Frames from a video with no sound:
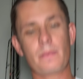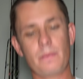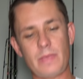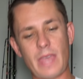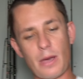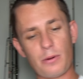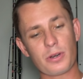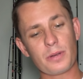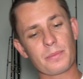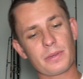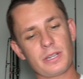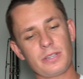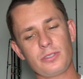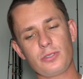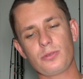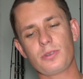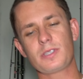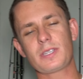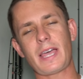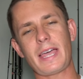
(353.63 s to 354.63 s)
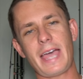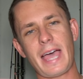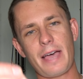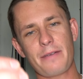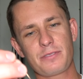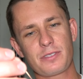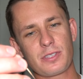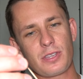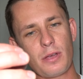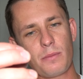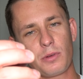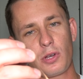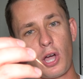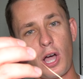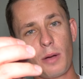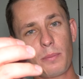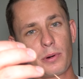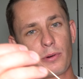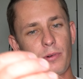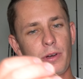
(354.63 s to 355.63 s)
Now what I'm gonna do is I have some
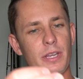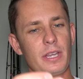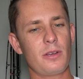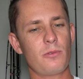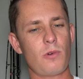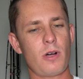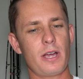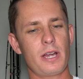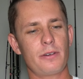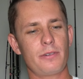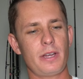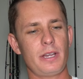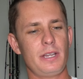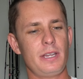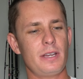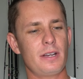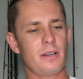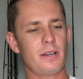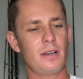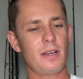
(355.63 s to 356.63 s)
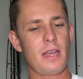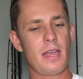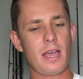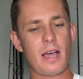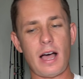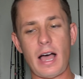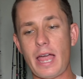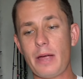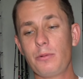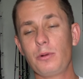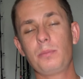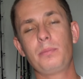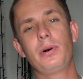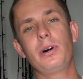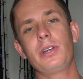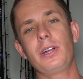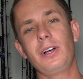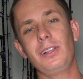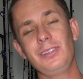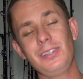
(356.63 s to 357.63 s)
copper rigging wire right here. I will
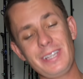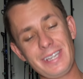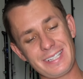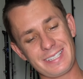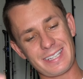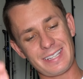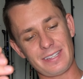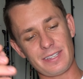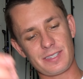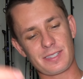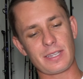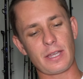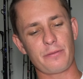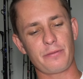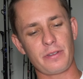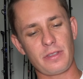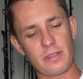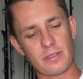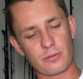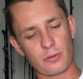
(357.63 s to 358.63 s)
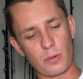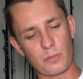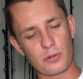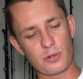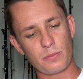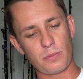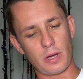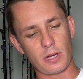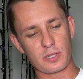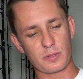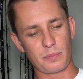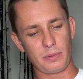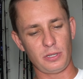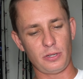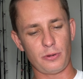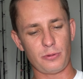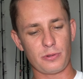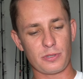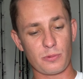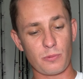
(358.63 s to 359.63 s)
put a link to this stuff in the description box
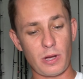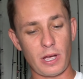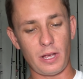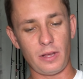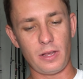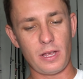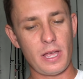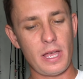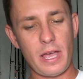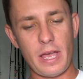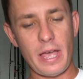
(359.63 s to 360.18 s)
below as well.